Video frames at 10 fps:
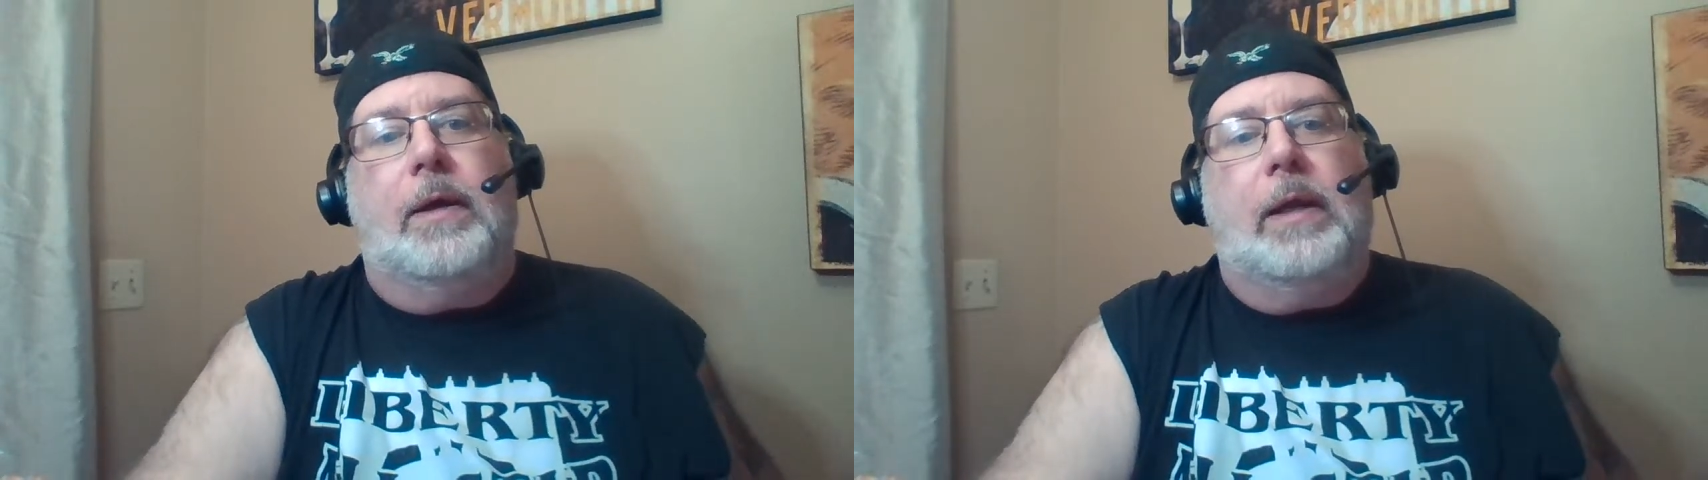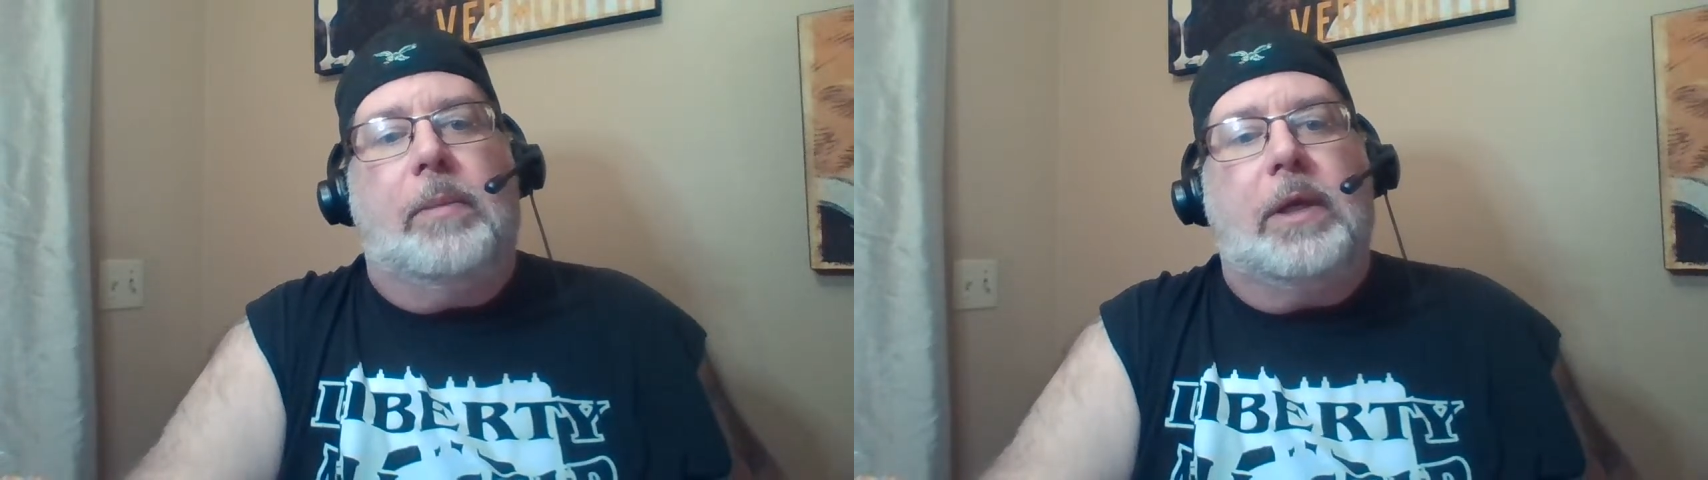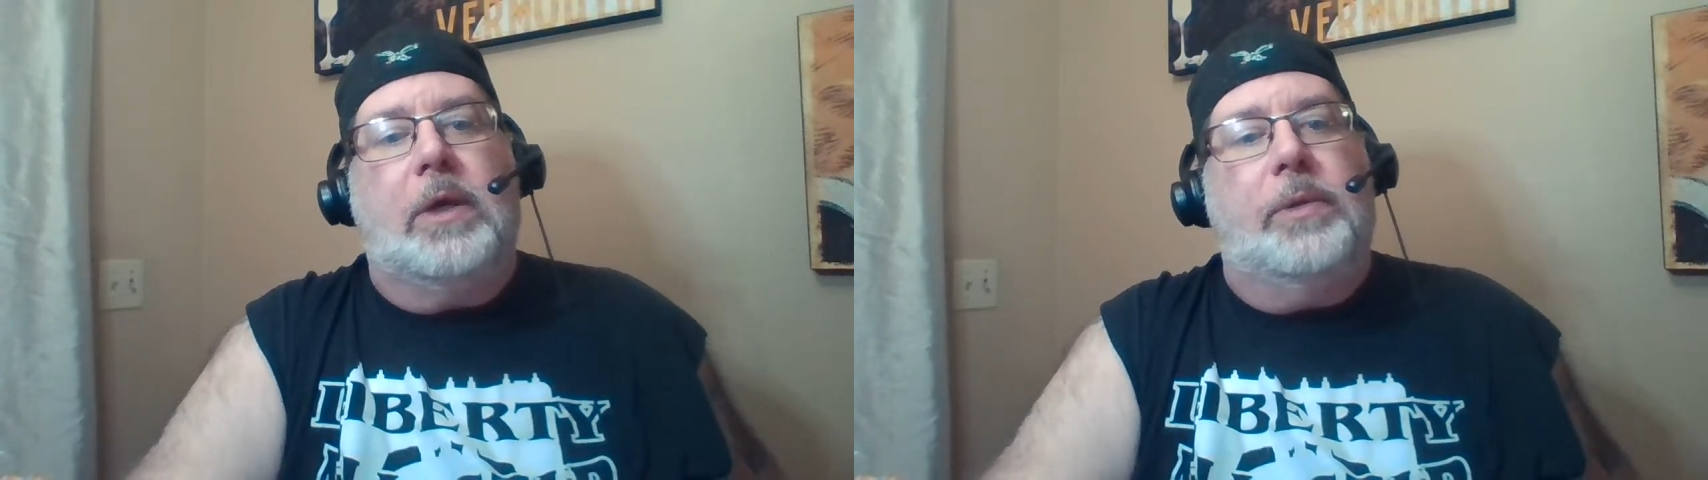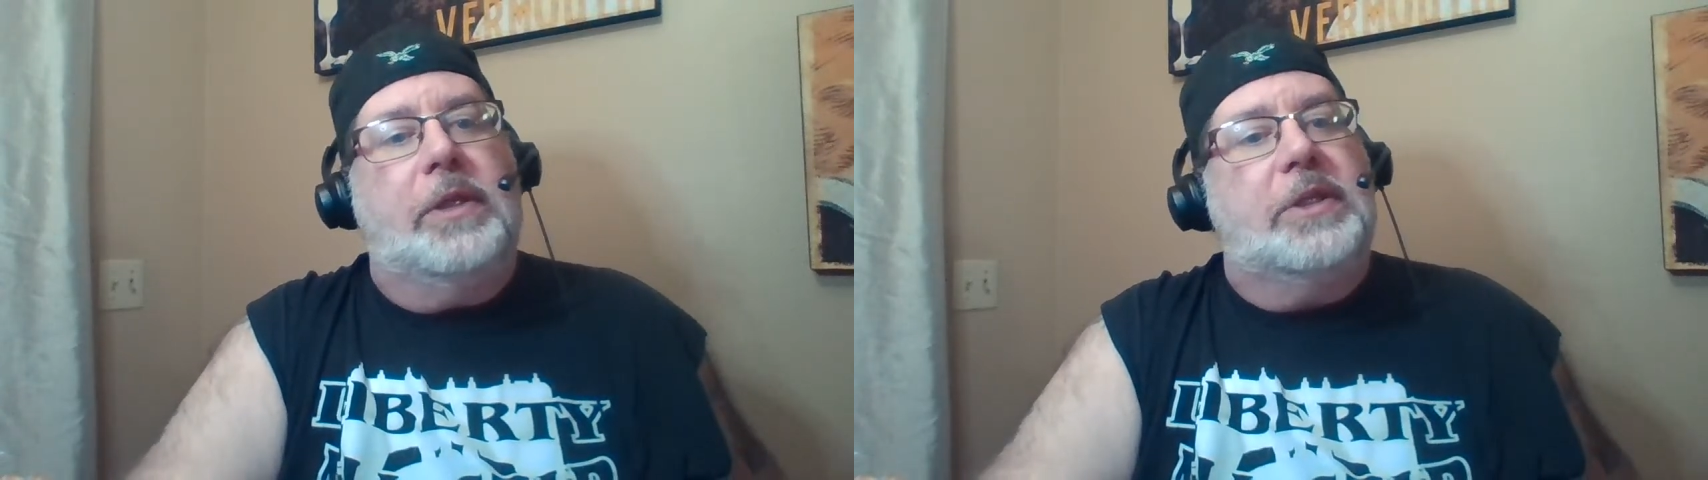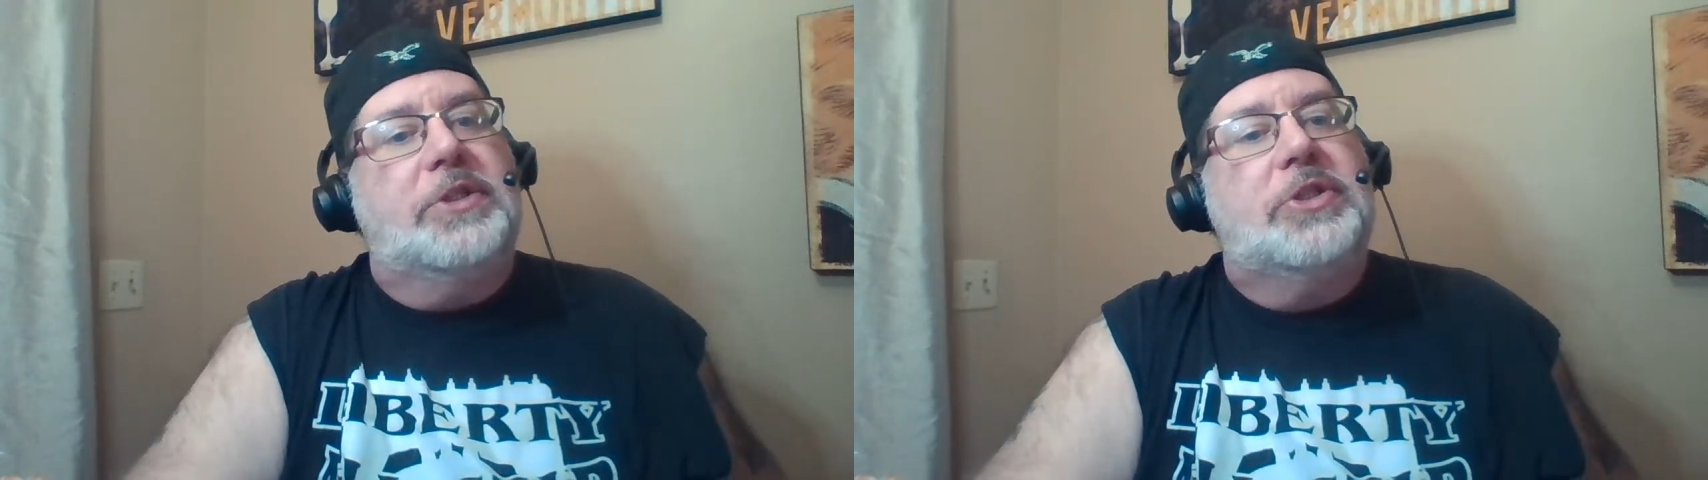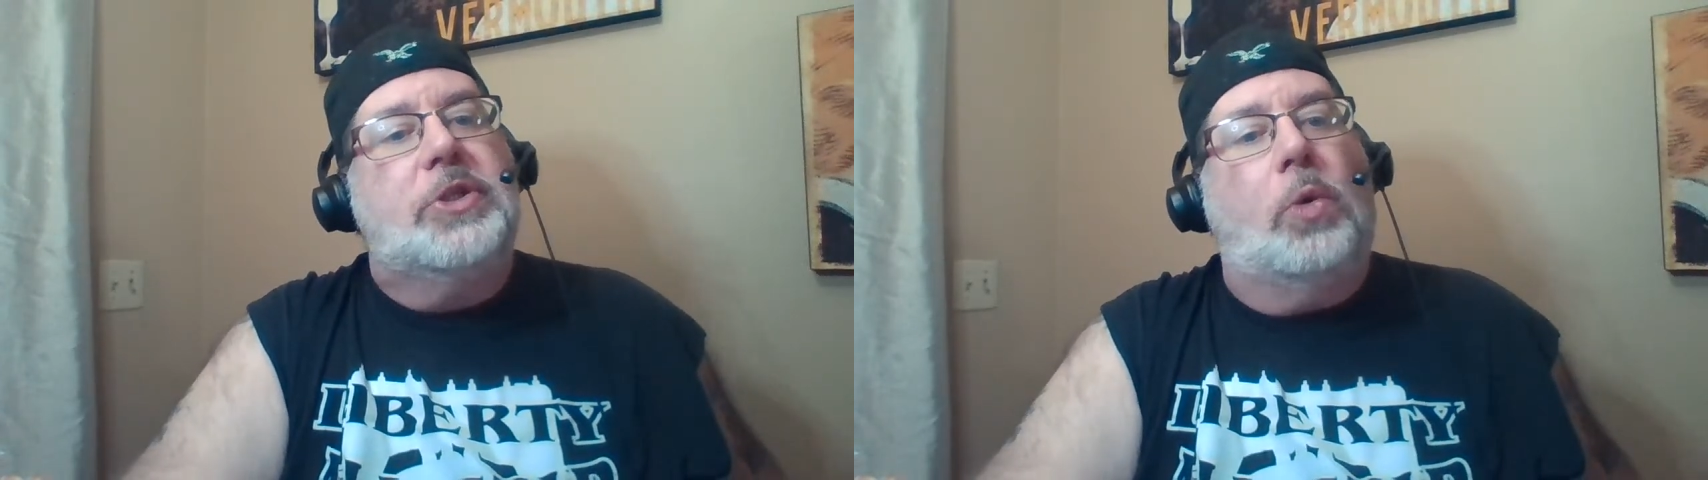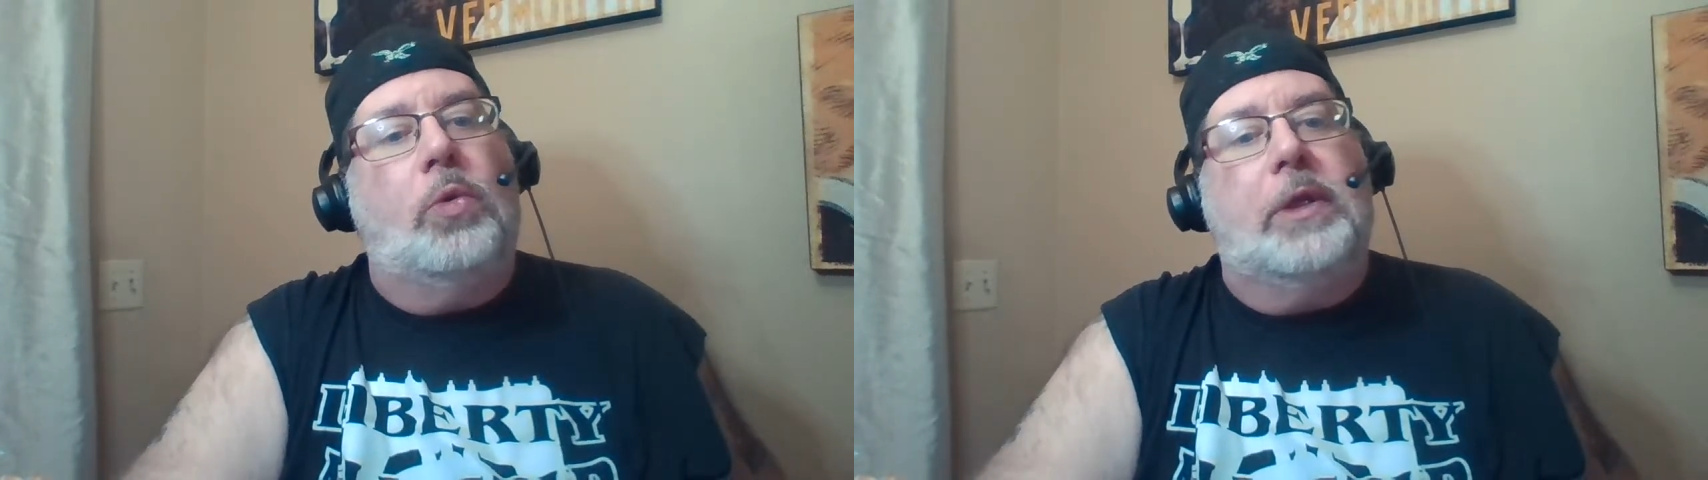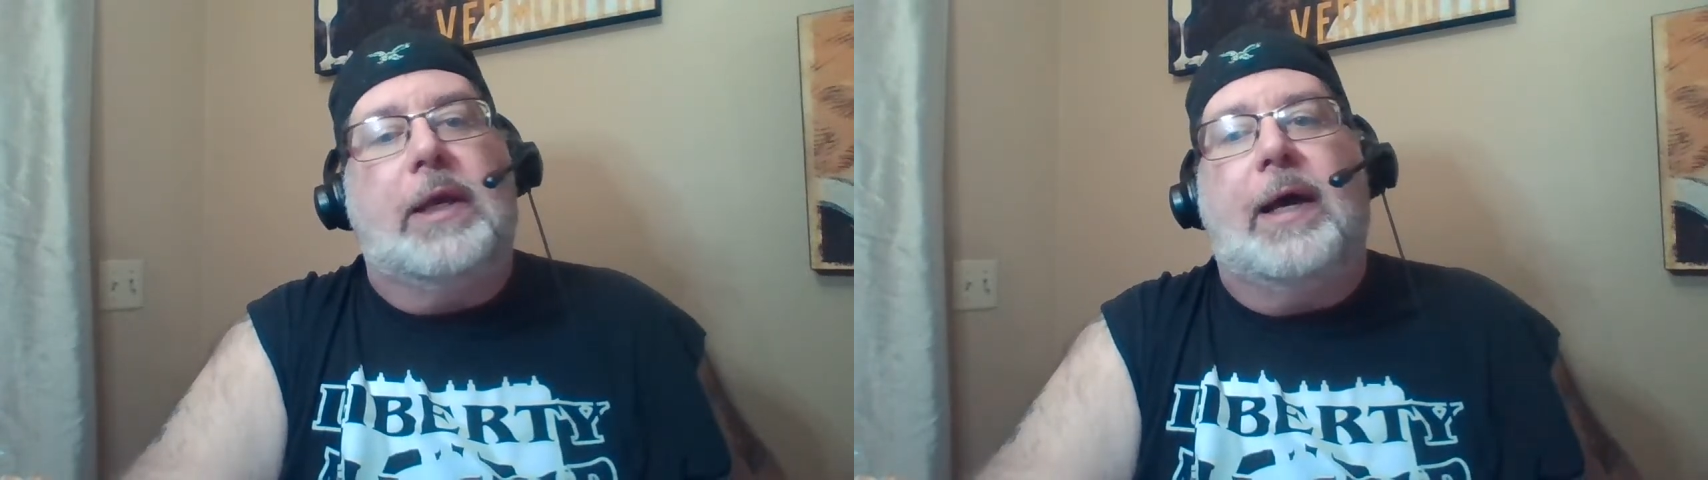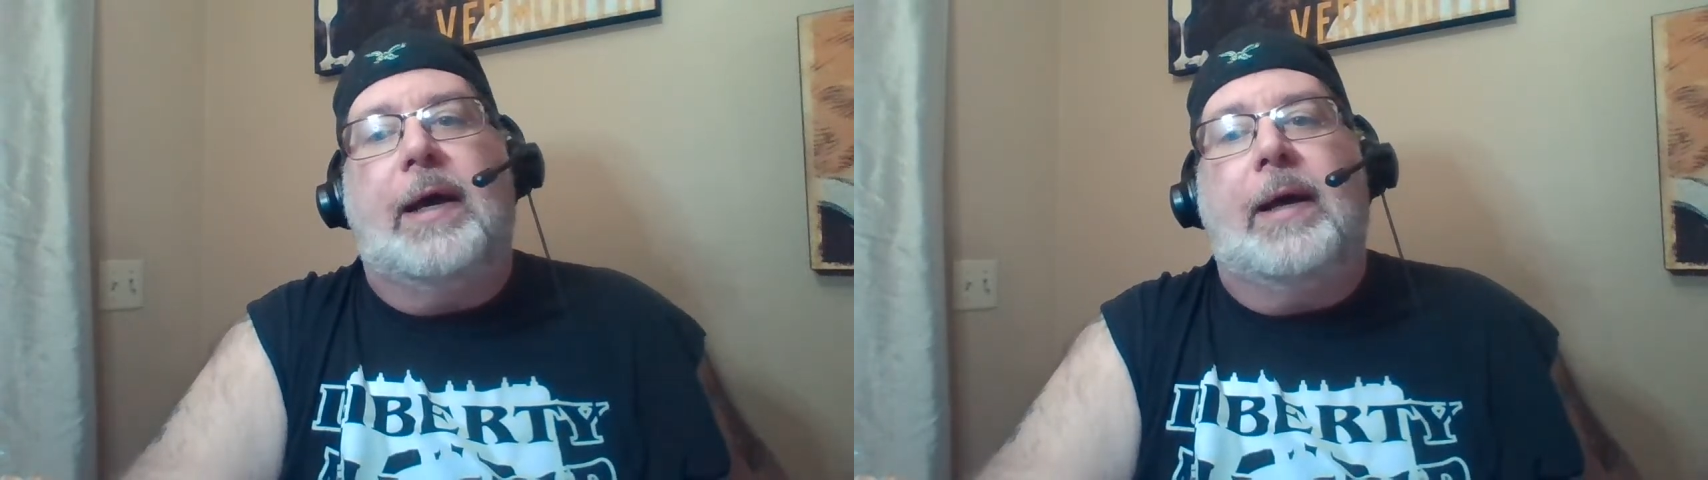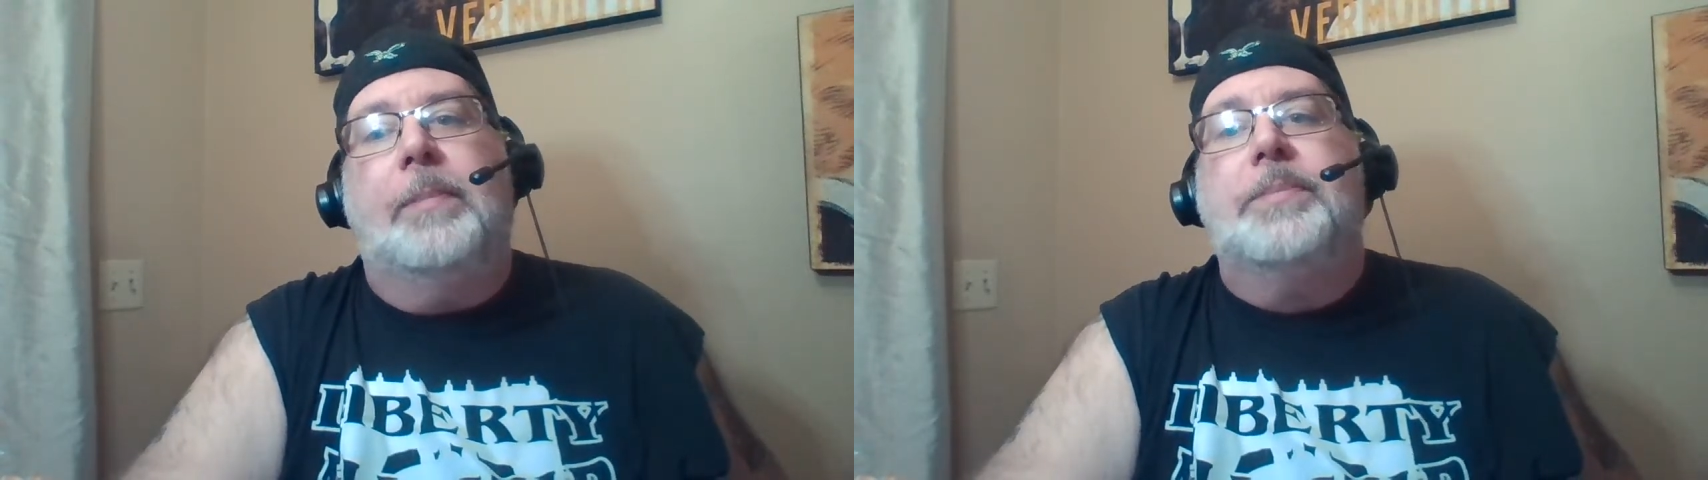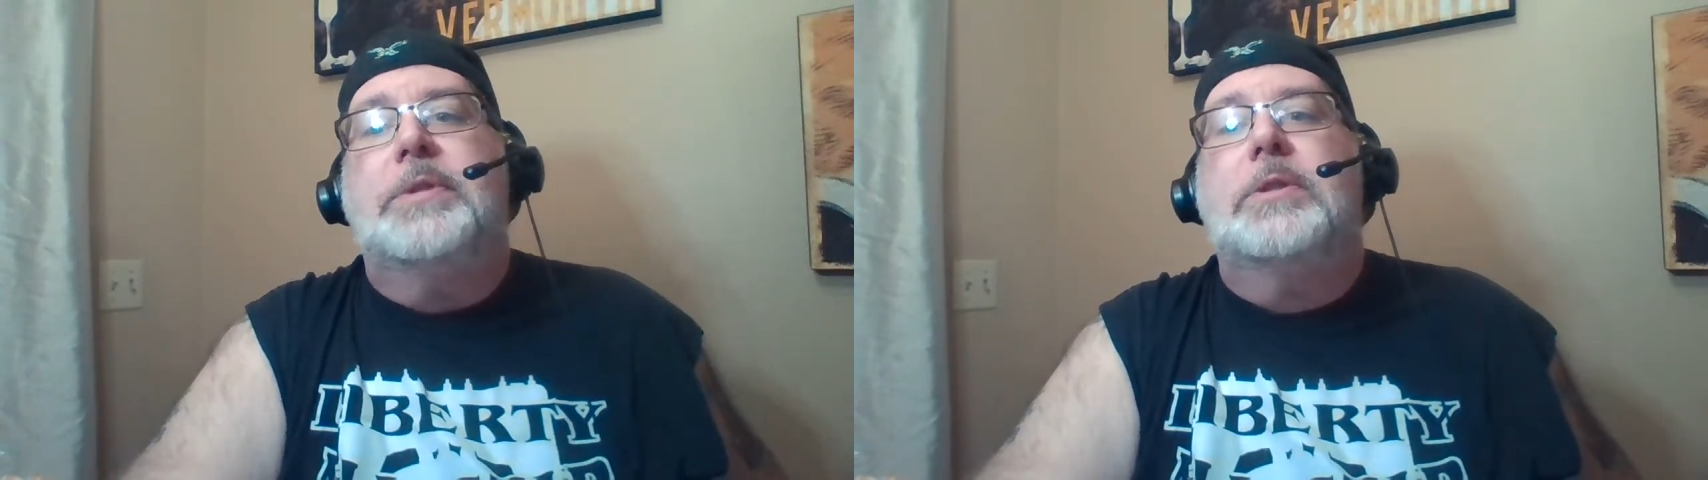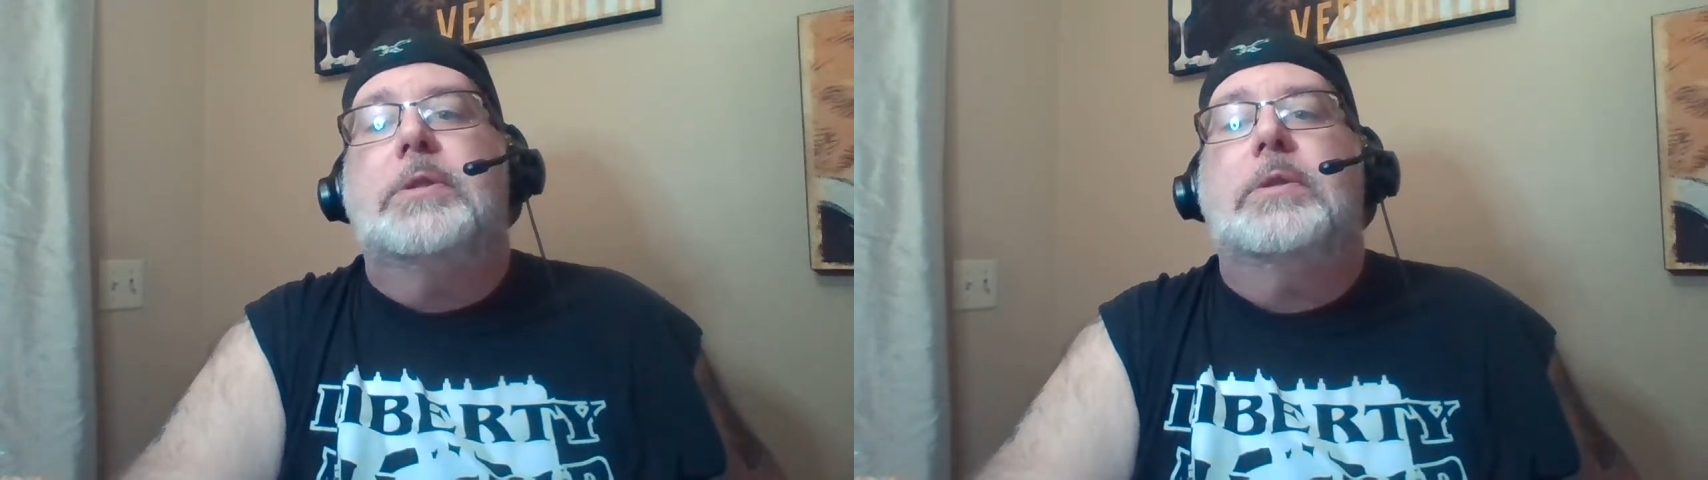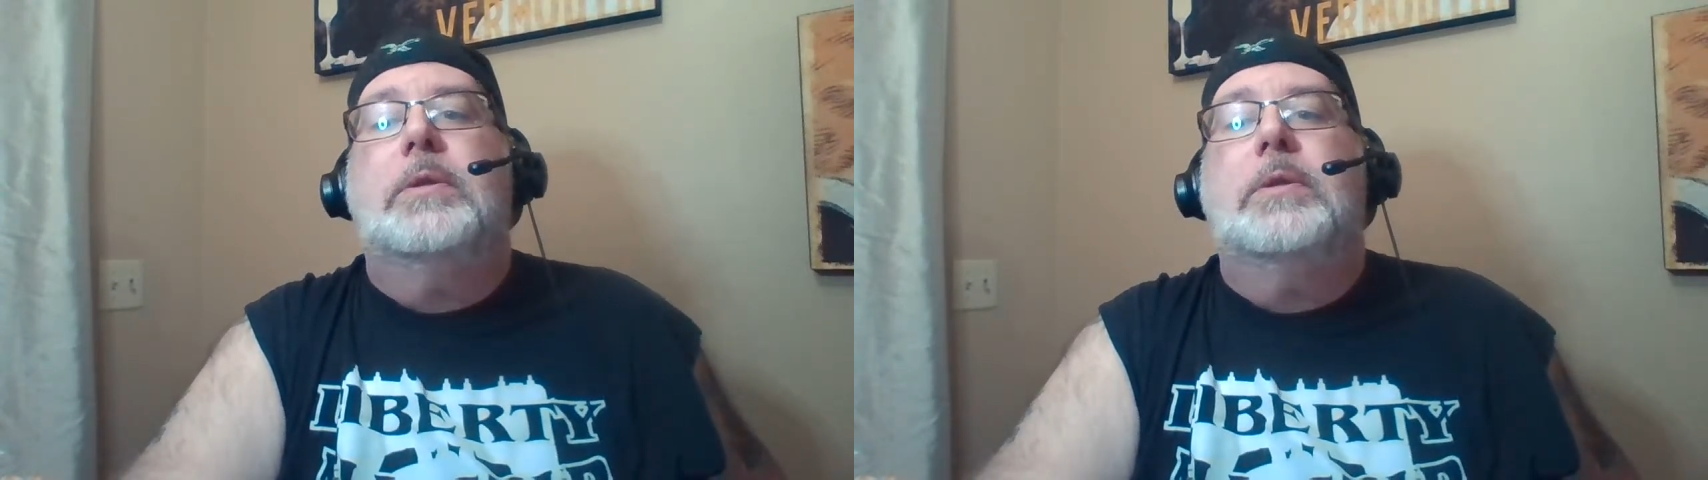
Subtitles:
All right, I'm gonna go into the sold comps